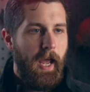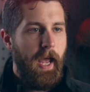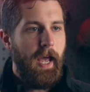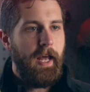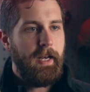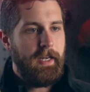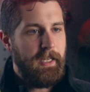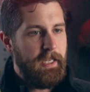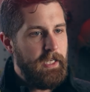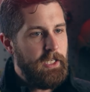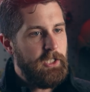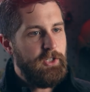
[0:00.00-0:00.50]

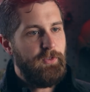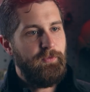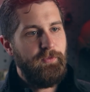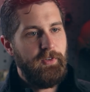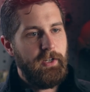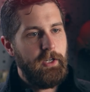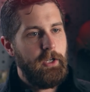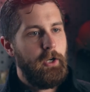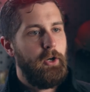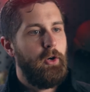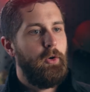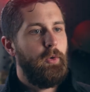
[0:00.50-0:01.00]
and each
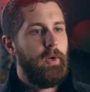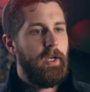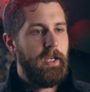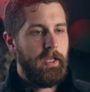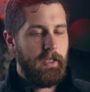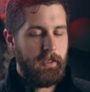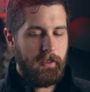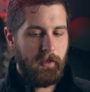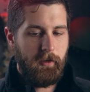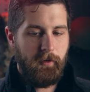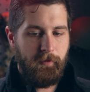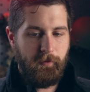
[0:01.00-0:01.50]
video
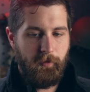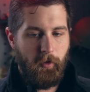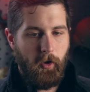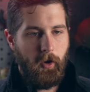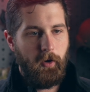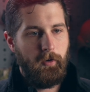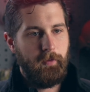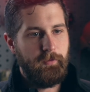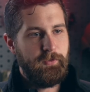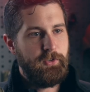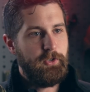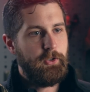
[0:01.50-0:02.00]
it
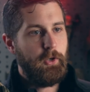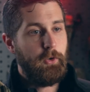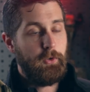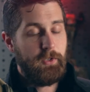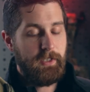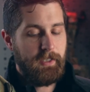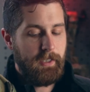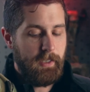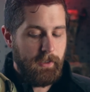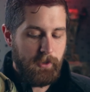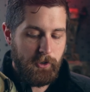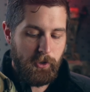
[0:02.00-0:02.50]
evolves. So
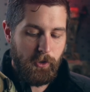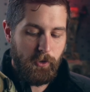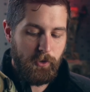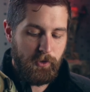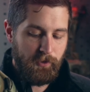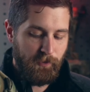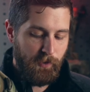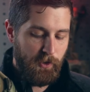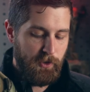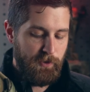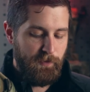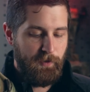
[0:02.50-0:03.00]
since
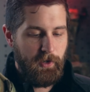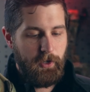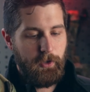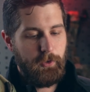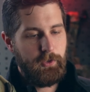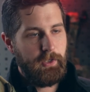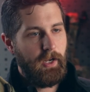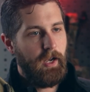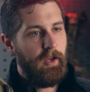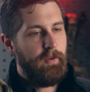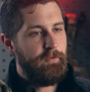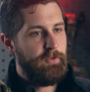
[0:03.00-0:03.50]
those first
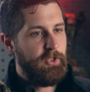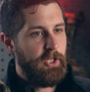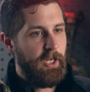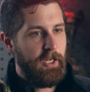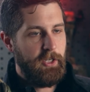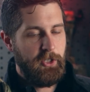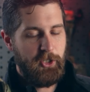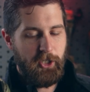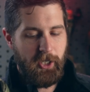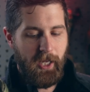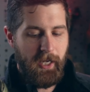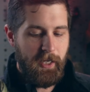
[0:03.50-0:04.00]
videos, I've
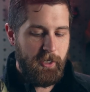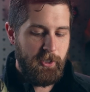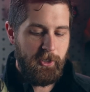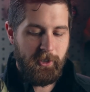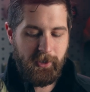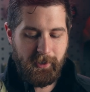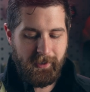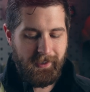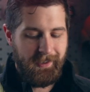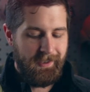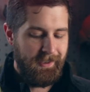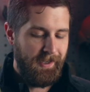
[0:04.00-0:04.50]
changed
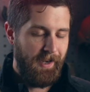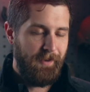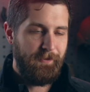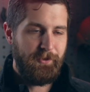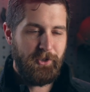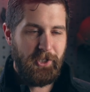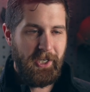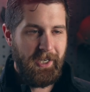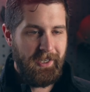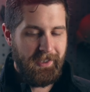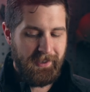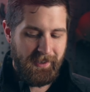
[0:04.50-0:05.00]
agencies,
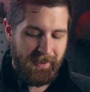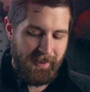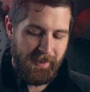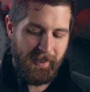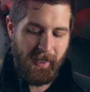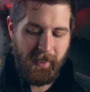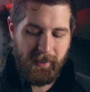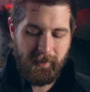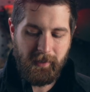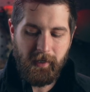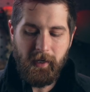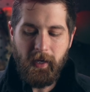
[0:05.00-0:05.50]
I've changed
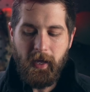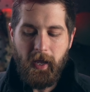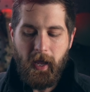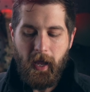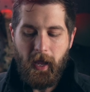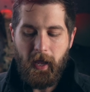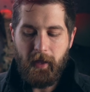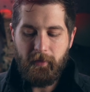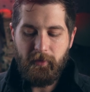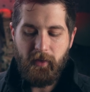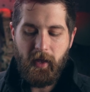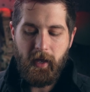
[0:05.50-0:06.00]
state,
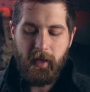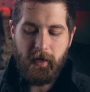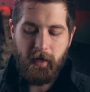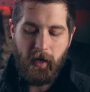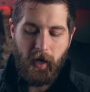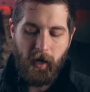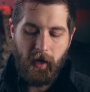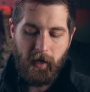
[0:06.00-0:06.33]
and then